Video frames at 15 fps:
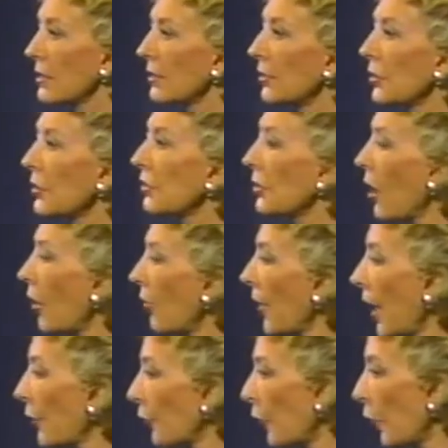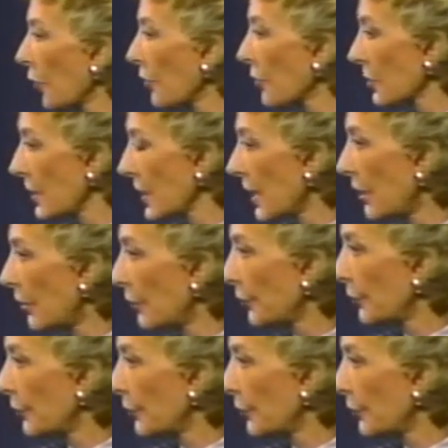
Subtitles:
You know that for yourself.